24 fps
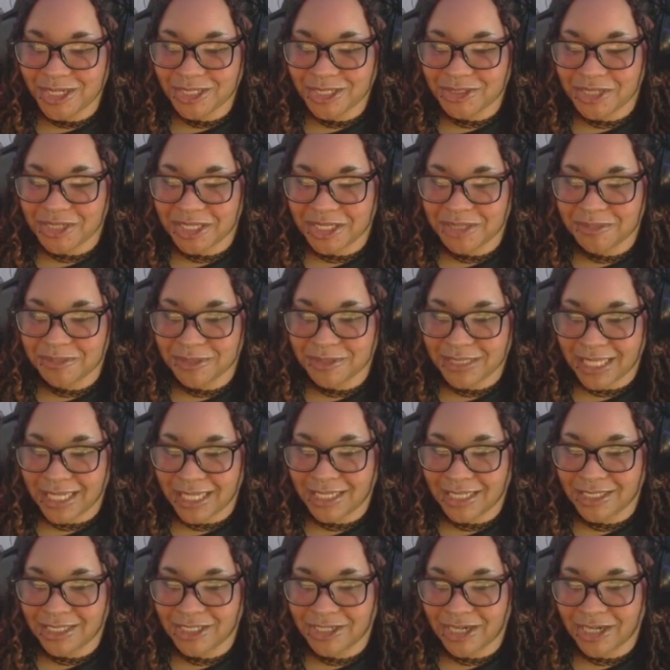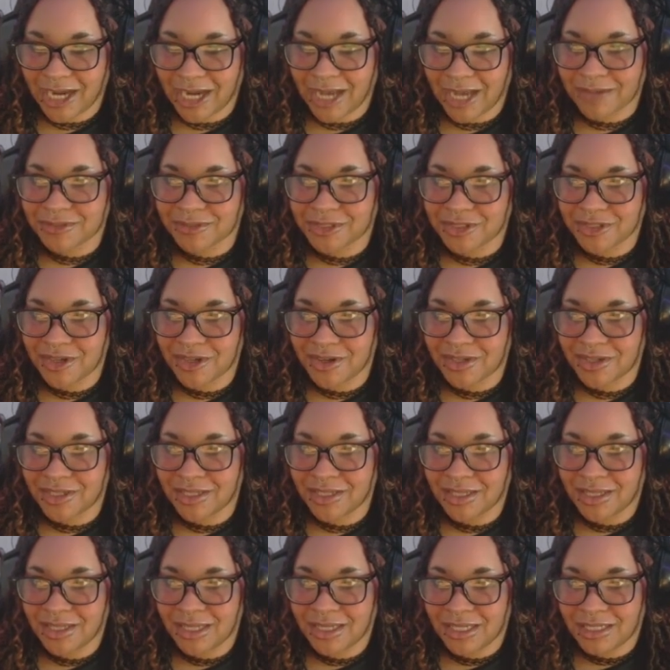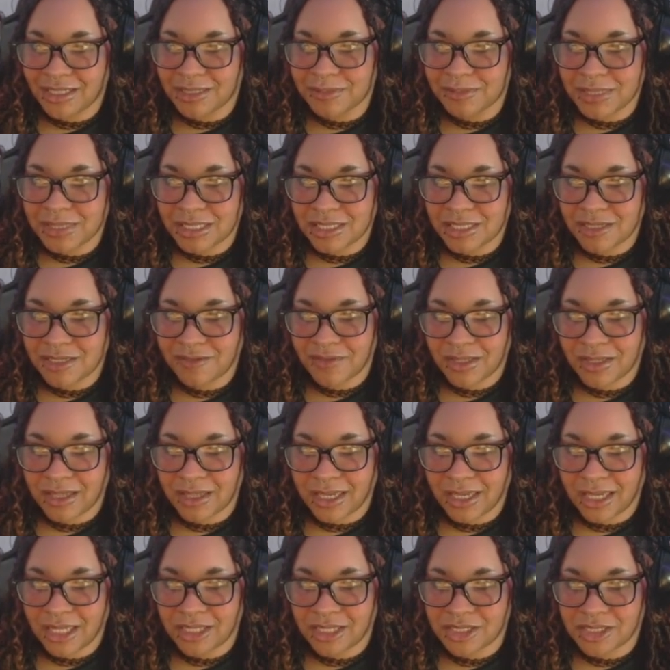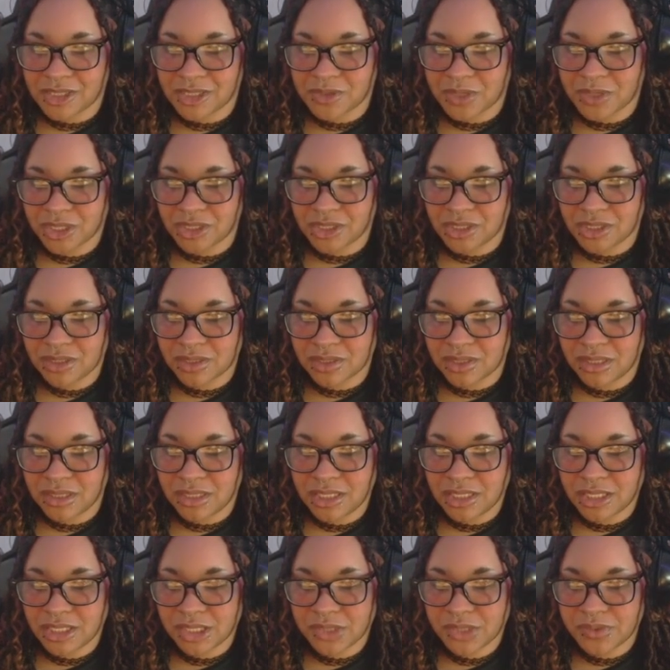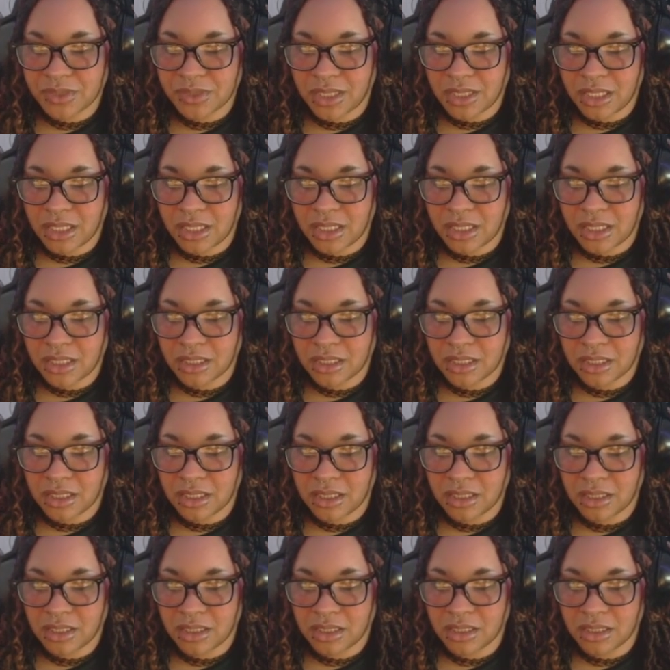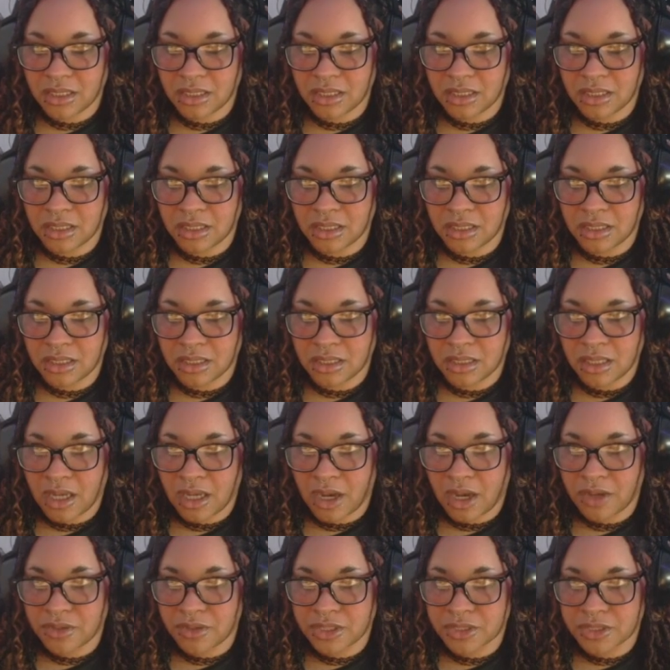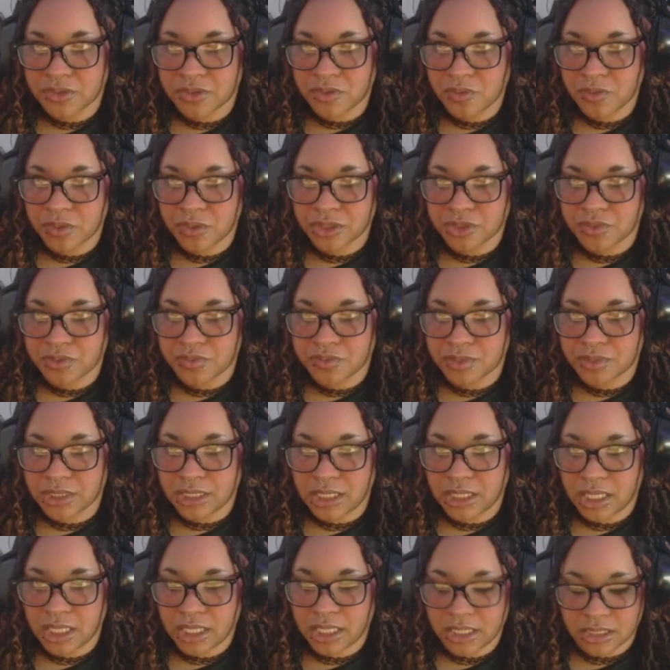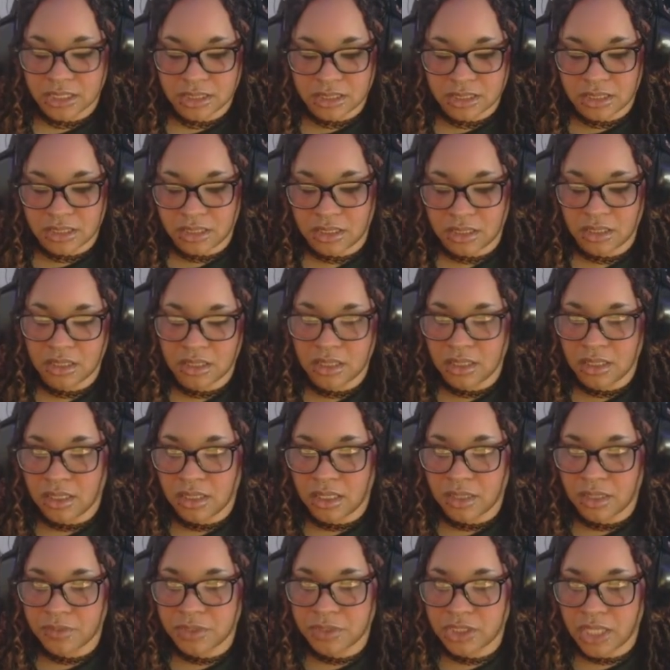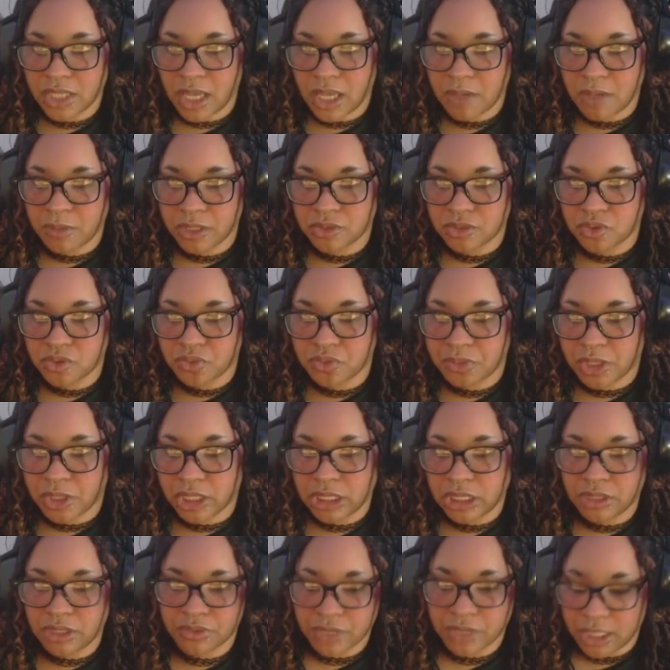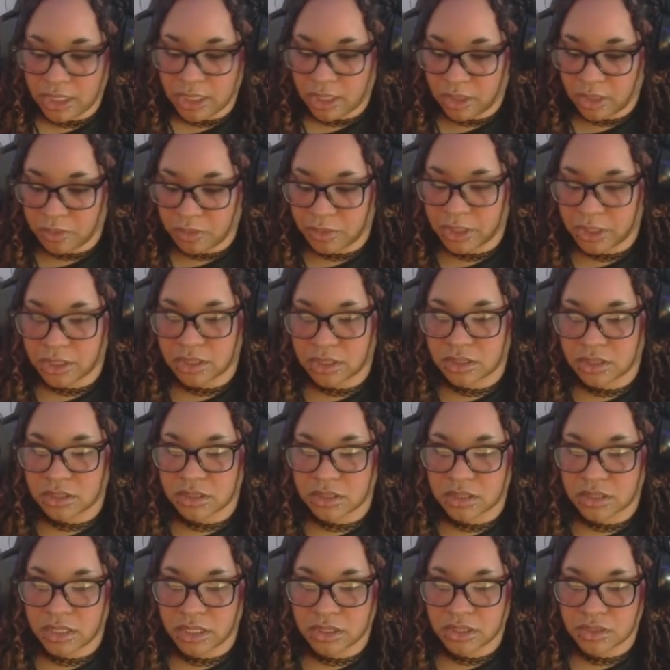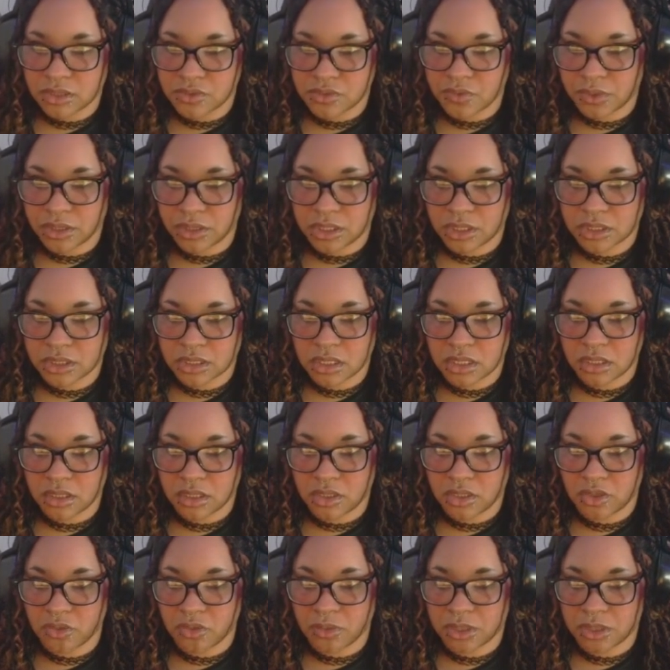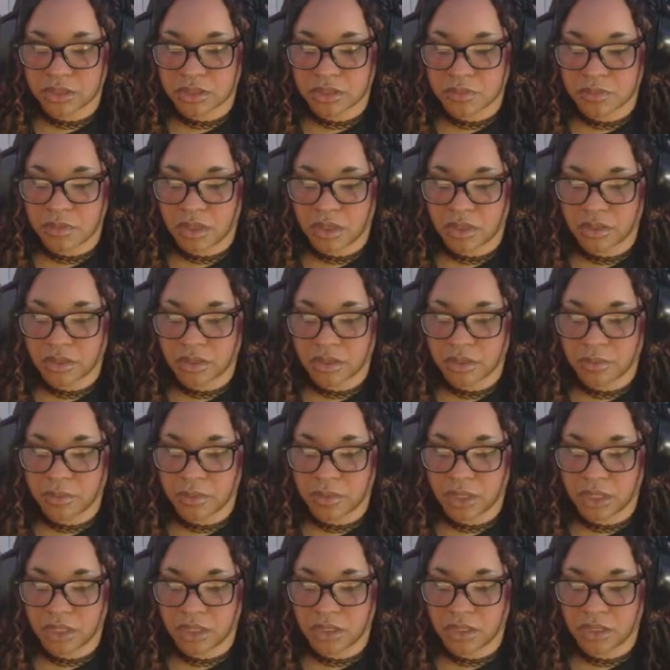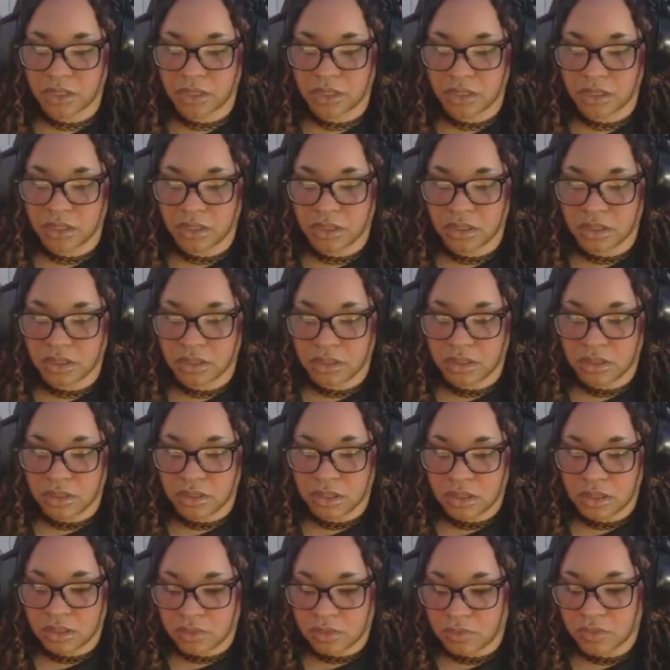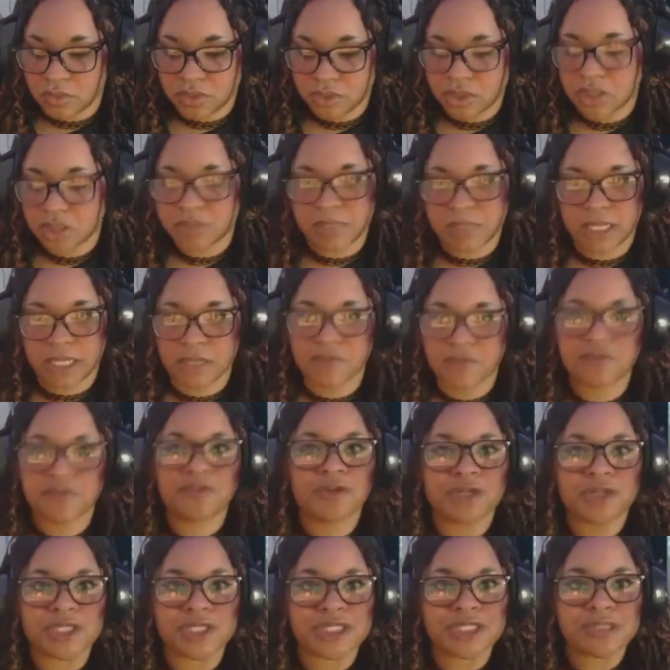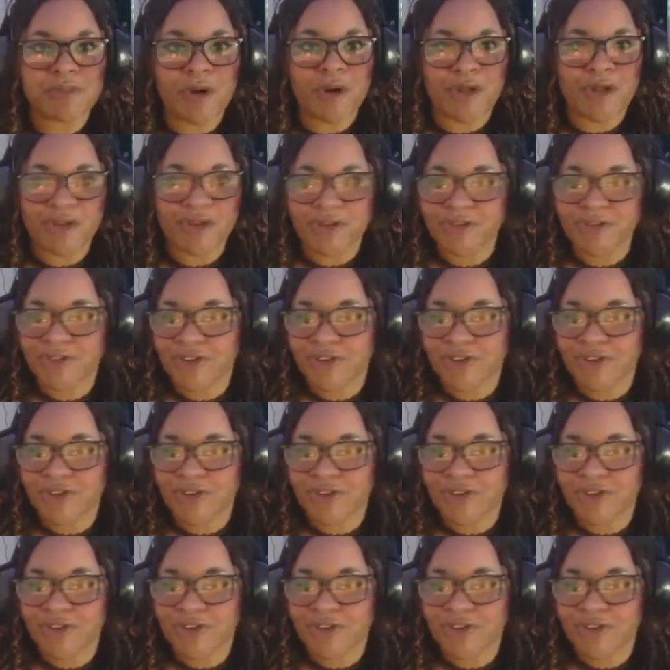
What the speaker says: try to put that in here after all. Let me see if I like any swatches on this rug. Oh, this one works really nice. I wish I had my tool mod in right now because I just want this a little bit smaller, but we'll just make it fully smaller for